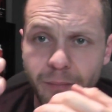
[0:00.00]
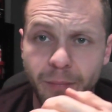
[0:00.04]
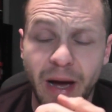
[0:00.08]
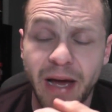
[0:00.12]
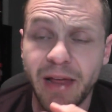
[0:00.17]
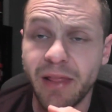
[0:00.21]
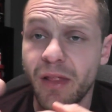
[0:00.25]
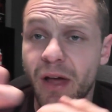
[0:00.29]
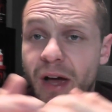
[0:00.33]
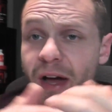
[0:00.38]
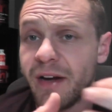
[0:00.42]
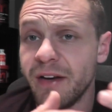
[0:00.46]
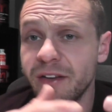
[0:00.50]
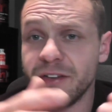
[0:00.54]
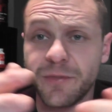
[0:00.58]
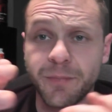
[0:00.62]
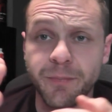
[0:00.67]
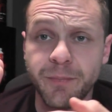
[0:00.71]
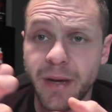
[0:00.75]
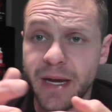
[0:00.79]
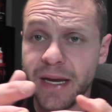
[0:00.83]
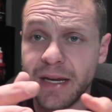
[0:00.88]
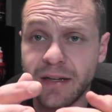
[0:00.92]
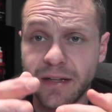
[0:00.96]
my line is
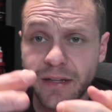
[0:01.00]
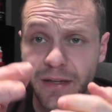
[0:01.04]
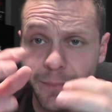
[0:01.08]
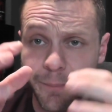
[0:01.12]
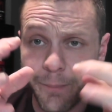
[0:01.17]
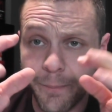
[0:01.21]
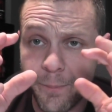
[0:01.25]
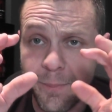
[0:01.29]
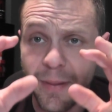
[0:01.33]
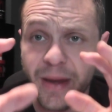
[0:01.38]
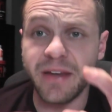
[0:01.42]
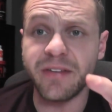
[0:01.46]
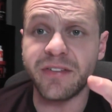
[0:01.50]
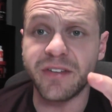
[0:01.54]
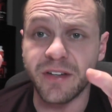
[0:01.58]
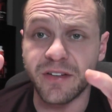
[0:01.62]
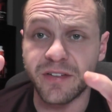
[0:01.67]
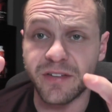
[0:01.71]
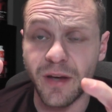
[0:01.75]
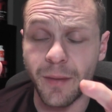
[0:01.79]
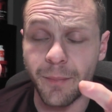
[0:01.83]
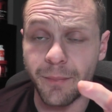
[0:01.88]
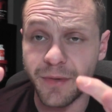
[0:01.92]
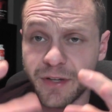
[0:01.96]
mainly basic
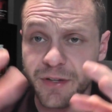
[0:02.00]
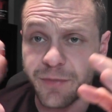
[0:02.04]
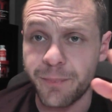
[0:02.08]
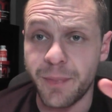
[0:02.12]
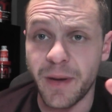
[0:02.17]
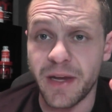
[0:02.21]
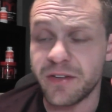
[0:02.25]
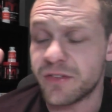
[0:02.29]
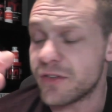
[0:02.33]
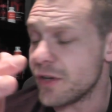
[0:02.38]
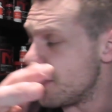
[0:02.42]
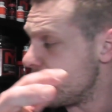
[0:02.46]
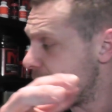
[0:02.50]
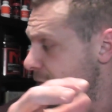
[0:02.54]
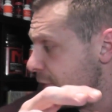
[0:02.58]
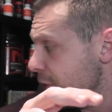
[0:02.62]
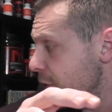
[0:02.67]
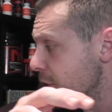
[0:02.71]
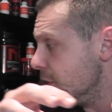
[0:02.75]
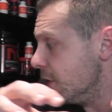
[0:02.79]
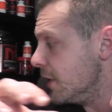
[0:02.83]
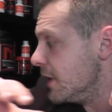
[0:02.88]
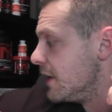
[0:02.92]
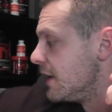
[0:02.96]
supplements based on
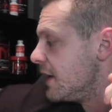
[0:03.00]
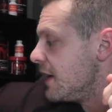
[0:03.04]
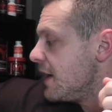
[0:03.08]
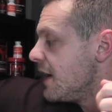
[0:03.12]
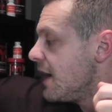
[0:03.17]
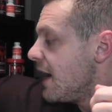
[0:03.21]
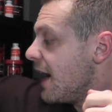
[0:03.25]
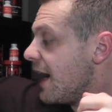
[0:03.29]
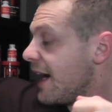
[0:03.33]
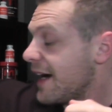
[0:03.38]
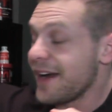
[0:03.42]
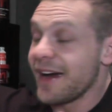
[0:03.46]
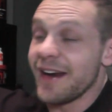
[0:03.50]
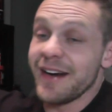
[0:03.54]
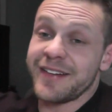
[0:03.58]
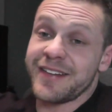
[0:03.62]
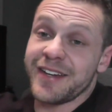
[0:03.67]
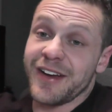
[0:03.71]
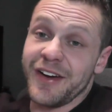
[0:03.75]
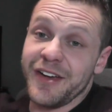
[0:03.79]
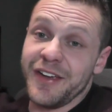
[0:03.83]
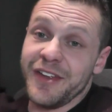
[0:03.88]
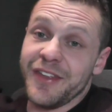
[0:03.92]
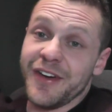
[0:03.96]
food. I gotta
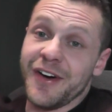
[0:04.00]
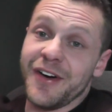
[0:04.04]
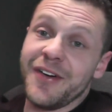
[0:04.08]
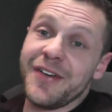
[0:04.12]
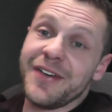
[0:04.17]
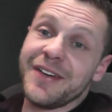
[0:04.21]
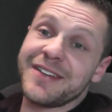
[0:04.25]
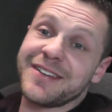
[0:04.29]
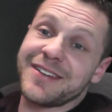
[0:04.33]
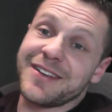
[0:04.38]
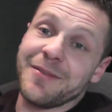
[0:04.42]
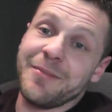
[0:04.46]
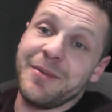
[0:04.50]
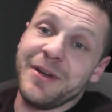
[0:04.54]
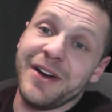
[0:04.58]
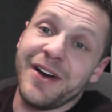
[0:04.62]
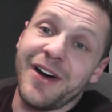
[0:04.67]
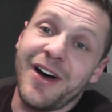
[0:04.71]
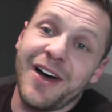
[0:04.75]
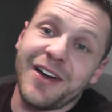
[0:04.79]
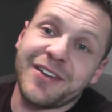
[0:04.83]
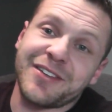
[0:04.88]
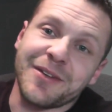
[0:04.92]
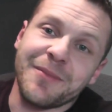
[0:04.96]
tell you though, it's gonna be an
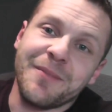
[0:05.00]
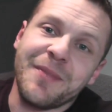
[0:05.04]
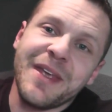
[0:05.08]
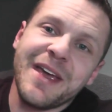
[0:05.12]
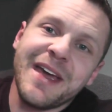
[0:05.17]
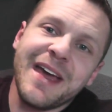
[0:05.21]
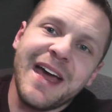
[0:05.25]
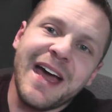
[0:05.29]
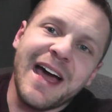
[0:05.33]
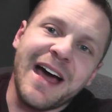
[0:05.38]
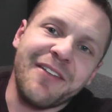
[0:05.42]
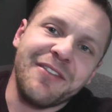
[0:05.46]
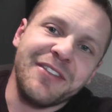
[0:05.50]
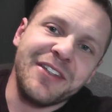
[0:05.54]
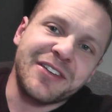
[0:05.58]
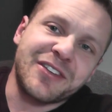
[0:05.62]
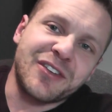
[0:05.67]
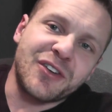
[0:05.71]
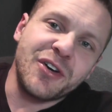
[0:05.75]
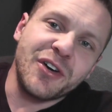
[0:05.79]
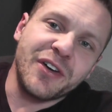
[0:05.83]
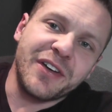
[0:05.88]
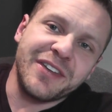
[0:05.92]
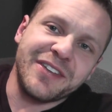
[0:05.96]
awesome having
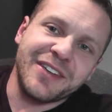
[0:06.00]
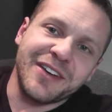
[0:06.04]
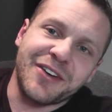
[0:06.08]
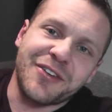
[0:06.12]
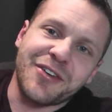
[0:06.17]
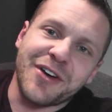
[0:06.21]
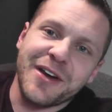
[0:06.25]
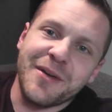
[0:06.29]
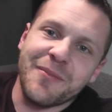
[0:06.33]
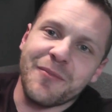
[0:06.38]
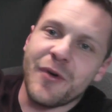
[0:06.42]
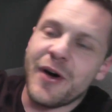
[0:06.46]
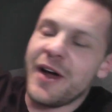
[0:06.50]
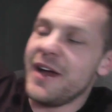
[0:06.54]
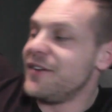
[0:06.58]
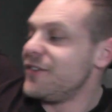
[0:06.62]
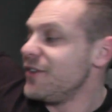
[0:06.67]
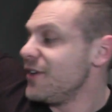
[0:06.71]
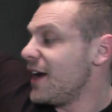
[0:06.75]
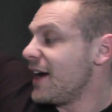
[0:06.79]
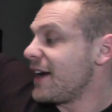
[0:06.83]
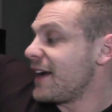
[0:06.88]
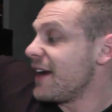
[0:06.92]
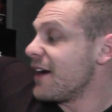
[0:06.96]
this cookies and cream whey.
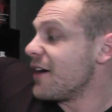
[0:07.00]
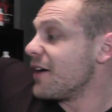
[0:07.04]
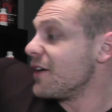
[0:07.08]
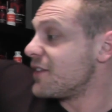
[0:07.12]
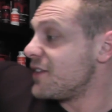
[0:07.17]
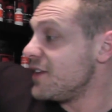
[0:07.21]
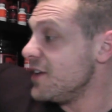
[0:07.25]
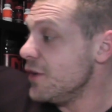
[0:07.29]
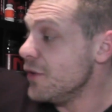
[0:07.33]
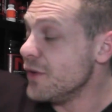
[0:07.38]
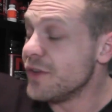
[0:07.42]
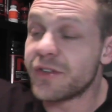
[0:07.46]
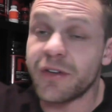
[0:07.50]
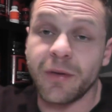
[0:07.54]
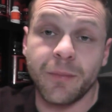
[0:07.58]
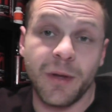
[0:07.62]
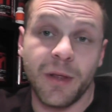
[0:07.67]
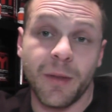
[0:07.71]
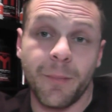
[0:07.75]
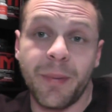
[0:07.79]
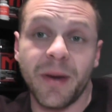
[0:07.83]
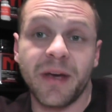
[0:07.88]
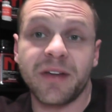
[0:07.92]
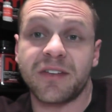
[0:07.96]
Dude, I guarantee you it's gonna
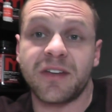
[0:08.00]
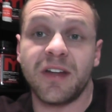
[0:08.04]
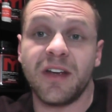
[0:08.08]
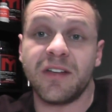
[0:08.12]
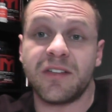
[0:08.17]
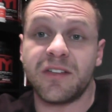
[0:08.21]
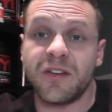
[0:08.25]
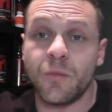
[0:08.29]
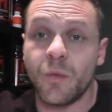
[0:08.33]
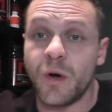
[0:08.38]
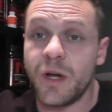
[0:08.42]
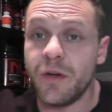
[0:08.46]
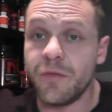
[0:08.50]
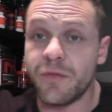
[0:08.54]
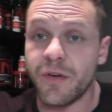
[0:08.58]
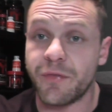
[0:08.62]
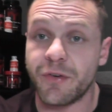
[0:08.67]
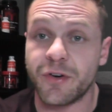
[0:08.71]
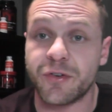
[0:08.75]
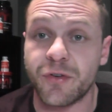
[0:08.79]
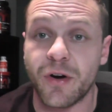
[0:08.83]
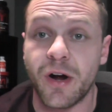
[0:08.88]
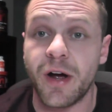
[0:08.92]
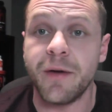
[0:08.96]
be the best tasting whey you've
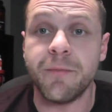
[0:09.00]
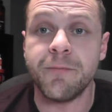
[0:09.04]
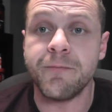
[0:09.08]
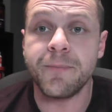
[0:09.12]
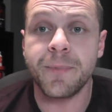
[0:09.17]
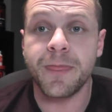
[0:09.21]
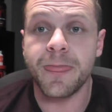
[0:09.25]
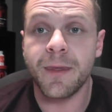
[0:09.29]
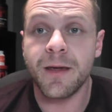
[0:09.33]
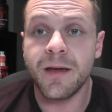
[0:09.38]
ever tried.